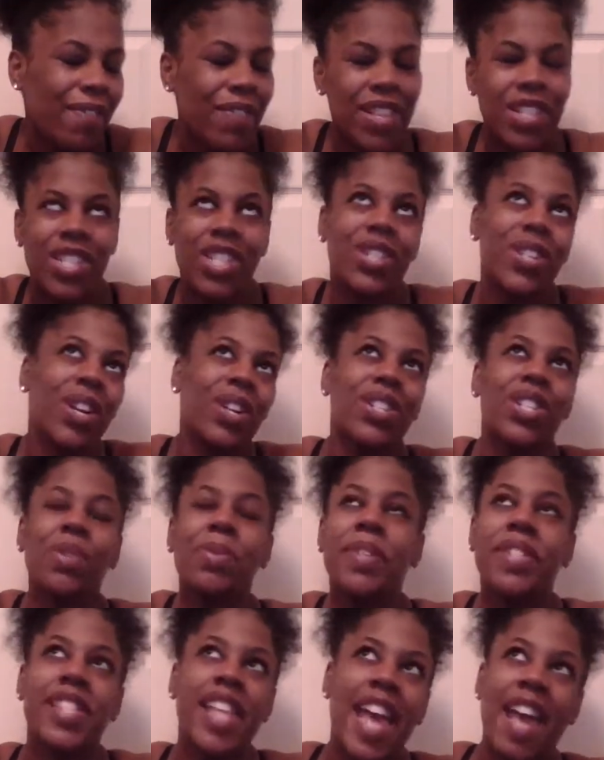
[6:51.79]
And she
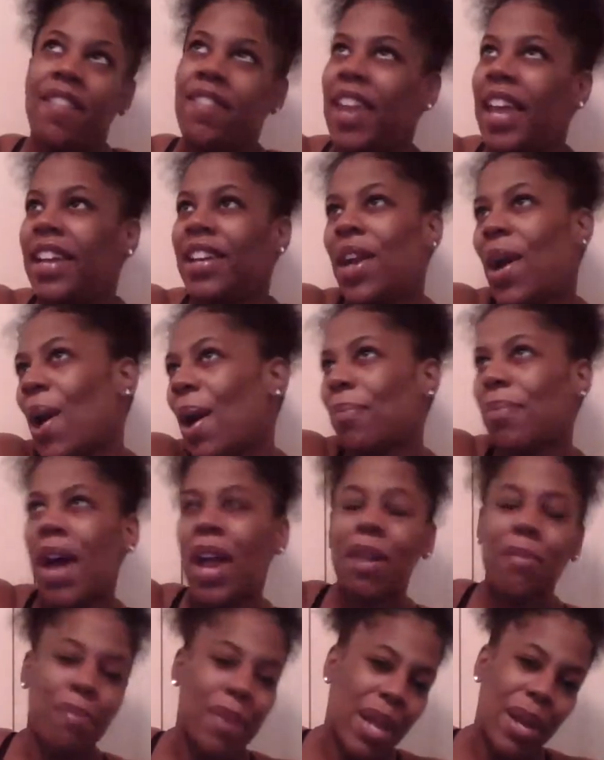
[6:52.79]
was laughing like, no, I'm not
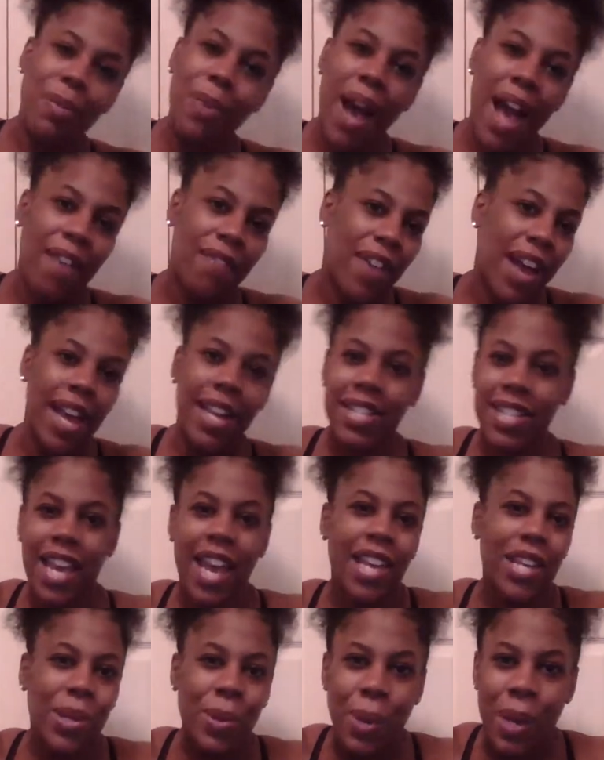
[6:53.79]
a midwife. I
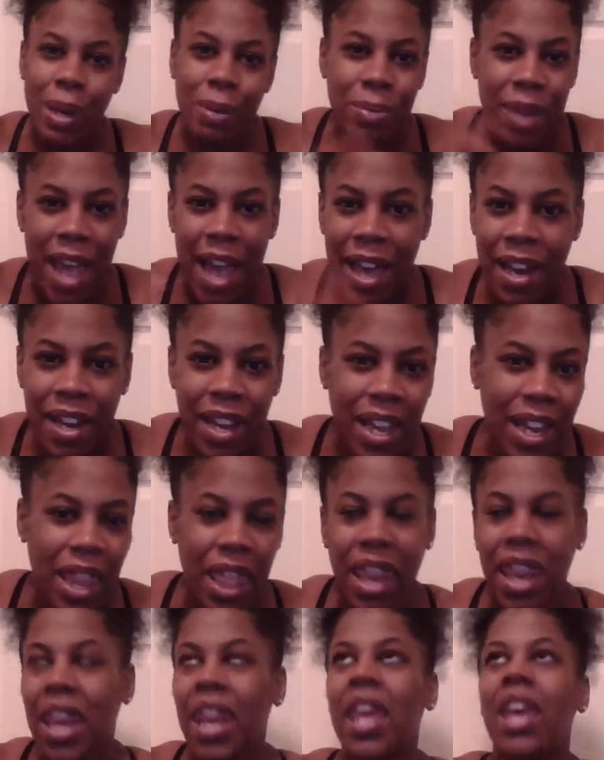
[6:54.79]
tell you up down there.
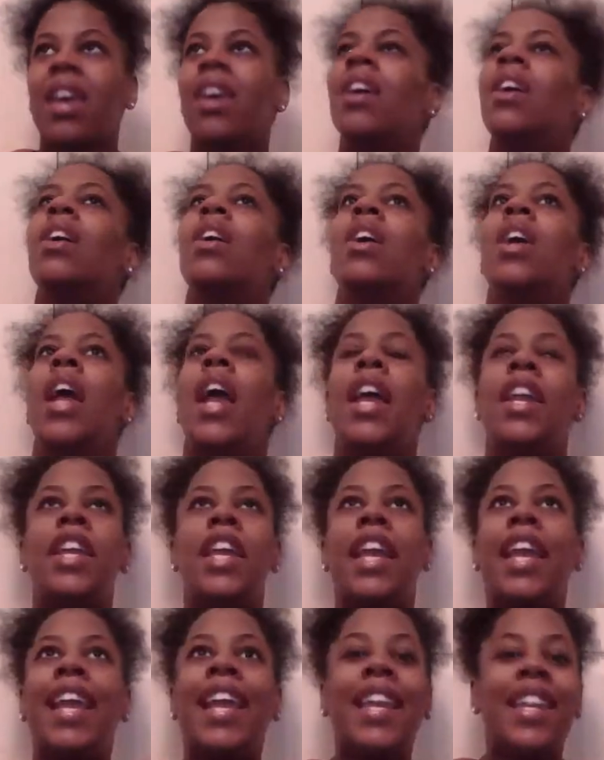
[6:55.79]
And
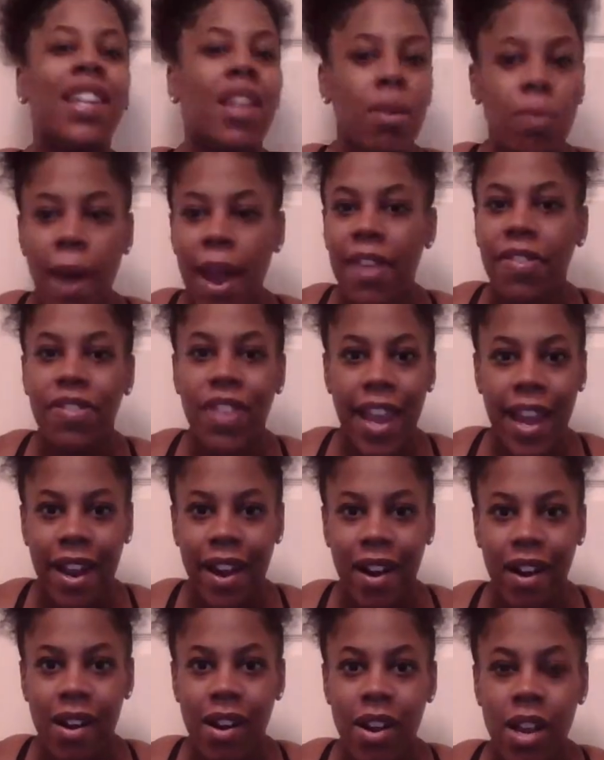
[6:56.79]
it ended right
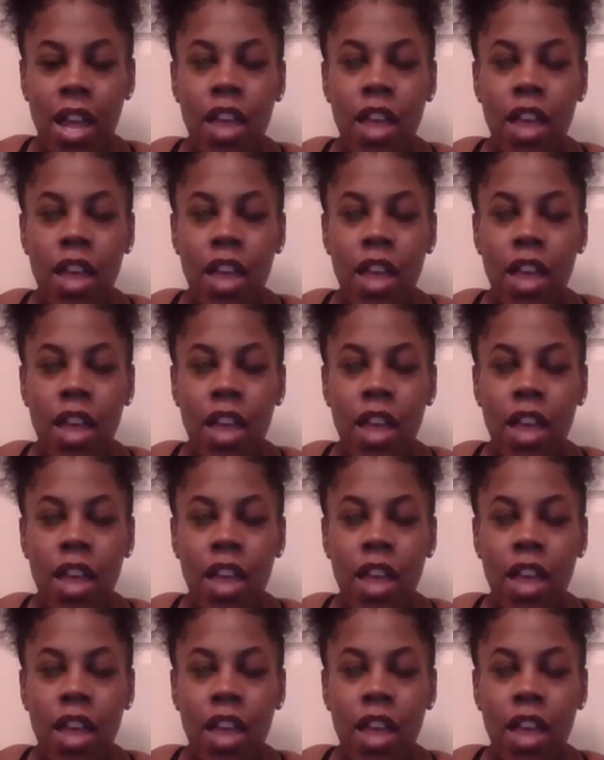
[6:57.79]
there.